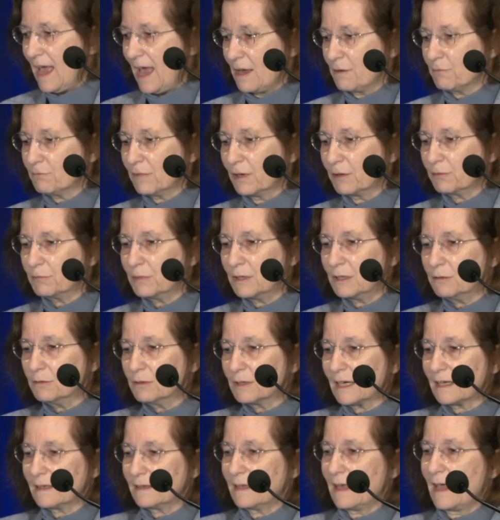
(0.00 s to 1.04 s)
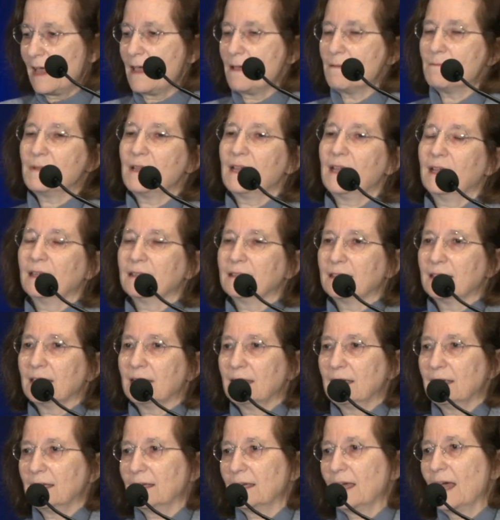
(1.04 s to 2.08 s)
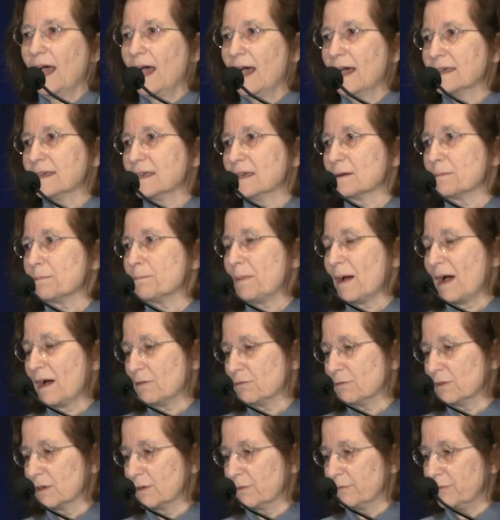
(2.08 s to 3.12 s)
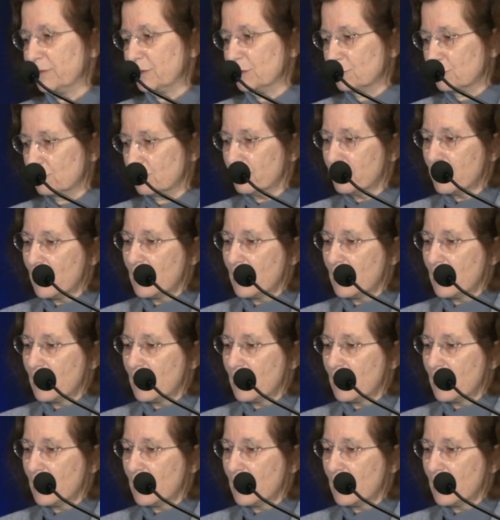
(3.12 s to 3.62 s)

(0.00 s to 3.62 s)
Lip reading: And when we look at them at a higher power view,